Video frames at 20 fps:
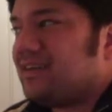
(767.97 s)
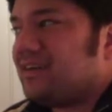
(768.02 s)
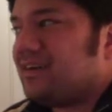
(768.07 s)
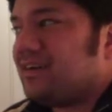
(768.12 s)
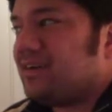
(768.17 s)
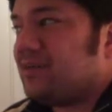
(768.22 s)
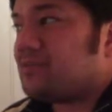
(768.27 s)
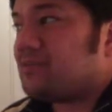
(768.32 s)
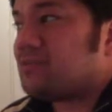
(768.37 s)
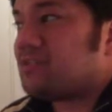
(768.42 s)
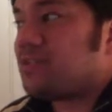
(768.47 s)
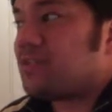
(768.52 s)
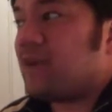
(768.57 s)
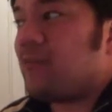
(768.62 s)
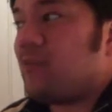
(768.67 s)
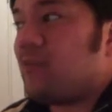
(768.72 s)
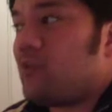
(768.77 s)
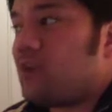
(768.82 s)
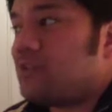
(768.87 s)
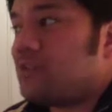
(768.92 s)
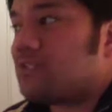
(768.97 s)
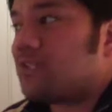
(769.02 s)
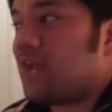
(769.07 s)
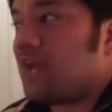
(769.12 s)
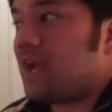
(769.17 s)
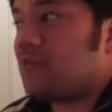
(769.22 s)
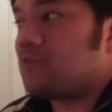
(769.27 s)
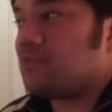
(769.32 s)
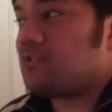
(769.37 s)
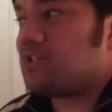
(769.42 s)
I'm Samwise
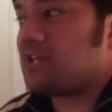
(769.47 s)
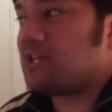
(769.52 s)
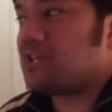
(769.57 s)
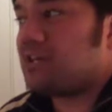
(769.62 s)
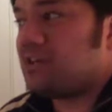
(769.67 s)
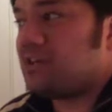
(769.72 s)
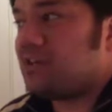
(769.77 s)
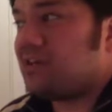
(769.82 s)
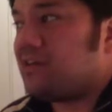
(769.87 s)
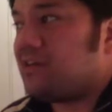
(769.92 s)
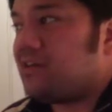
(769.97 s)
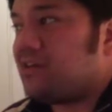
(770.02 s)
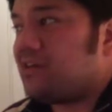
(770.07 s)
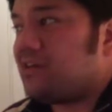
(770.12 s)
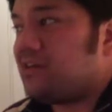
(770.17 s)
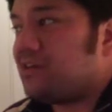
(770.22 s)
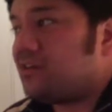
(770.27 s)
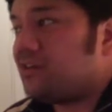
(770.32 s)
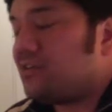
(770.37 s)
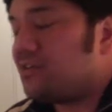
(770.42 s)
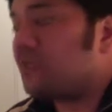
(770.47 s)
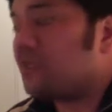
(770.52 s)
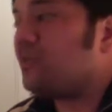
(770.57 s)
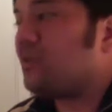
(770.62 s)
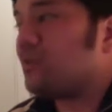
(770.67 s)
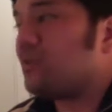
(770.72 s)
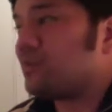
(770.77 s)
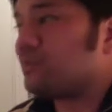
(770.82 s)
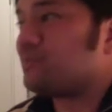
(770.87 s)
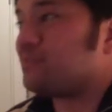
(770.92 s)
Gamgee, and I
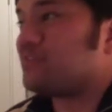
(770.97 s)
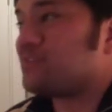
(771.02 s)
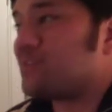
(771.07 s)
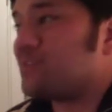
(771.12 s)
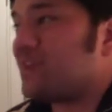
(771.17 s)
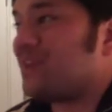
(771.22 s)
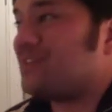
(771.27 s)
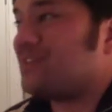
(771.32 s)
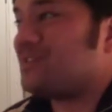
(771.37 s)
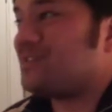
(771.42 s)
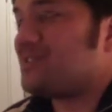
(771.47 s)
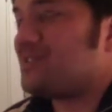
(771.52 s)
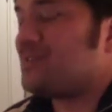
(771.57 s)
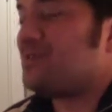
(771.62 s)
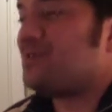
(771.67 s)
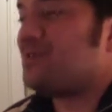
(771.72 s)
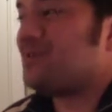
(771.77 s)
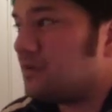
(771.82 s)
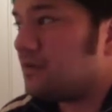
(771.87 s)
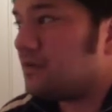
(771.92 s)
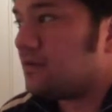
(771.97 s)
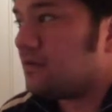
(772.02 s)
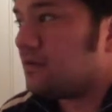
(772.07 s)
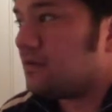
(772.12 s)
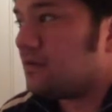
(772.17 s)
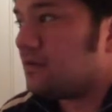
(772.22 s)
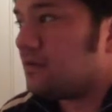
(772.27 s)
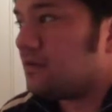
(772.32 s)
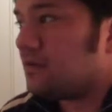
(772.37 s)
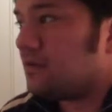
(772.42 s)
want to protect you.
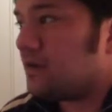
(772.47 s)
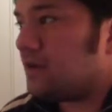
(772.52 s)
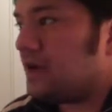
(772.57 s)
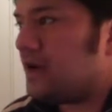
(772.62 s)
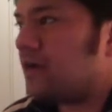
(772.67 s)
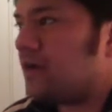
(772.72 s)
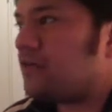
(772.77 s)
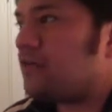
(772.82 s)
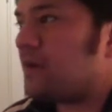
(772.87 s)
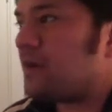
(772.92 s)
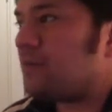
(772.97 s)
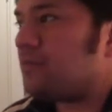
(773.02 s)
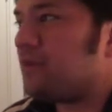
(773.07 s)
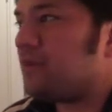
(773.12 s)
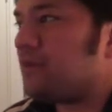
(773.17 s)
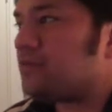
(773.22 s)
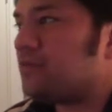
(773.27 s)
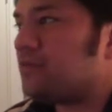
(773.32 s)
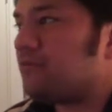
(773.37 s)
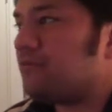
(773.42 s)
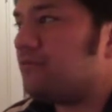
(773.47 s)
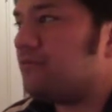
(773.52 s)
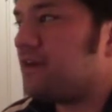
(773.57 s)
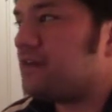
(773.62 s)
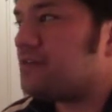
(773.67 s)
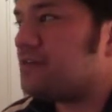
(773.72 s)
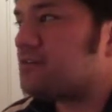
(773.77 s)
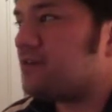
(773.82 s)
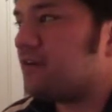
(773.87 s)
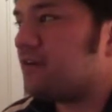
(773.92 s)
How do I pluck the
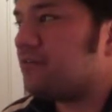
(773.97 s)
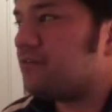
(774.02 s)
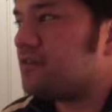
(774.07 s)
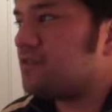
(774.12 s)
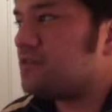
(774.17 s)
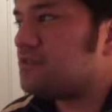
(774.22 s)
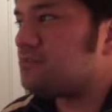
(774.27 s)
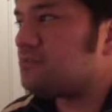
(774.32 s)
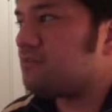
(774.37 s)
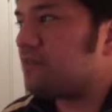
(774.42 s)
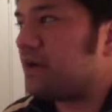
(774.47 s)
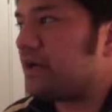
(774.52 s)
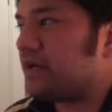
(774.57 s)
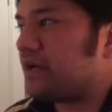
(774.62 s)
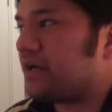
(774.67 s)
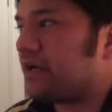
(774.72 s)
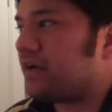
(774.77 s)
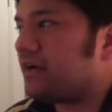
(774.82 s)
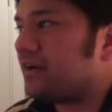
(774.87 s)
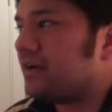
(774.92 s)
feathers off this bugger?